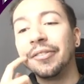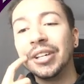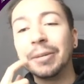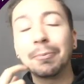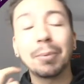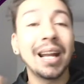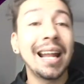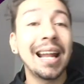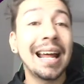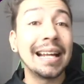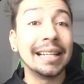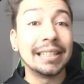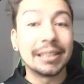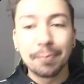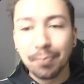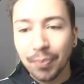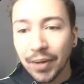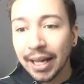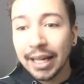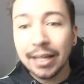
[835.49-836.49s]
If he
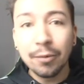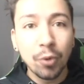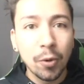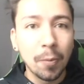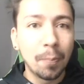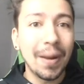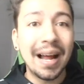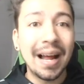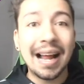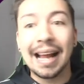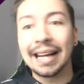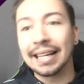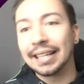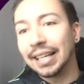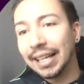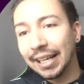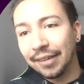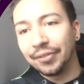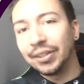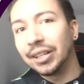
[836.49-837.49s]
plays, he will
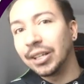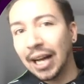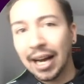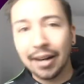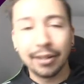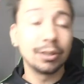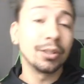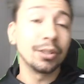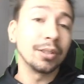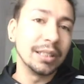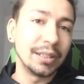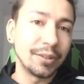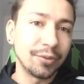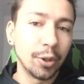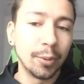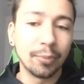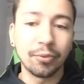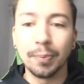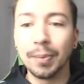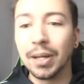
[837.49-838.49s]
bang if he carries on his
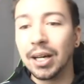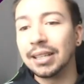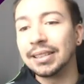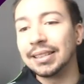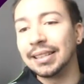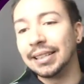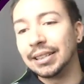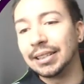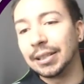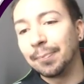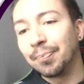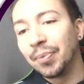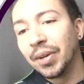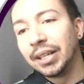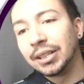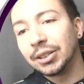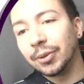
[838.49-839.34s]
form from last season.